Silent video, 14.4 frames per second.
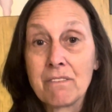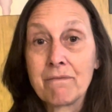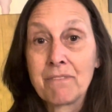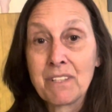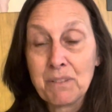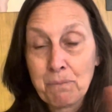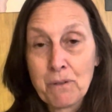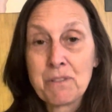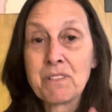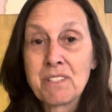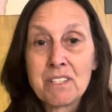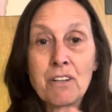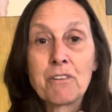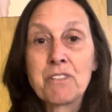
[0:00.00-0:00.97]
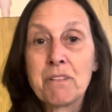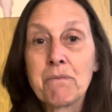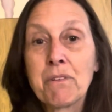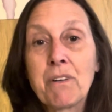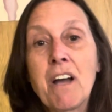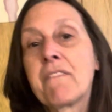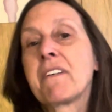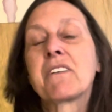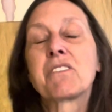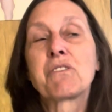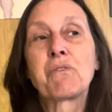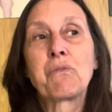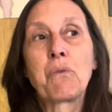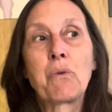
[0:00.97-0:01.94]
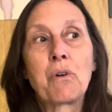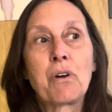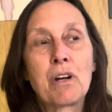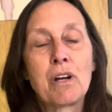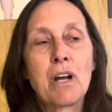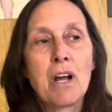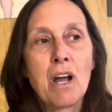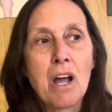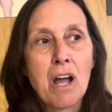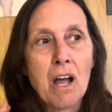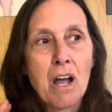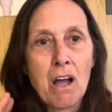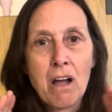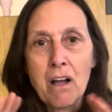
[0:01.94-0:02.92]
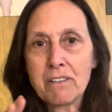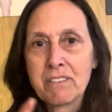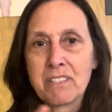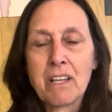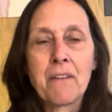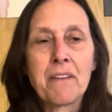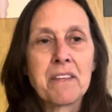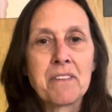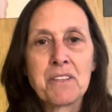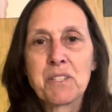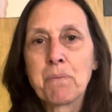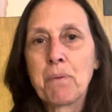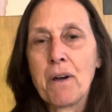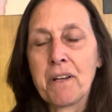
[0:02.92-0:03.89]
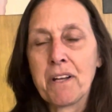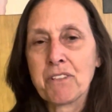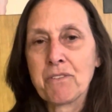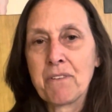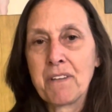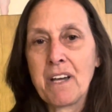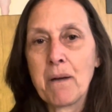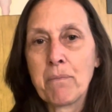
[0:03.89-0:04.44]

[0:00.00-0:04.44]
This person's in our demographics for selling this product or that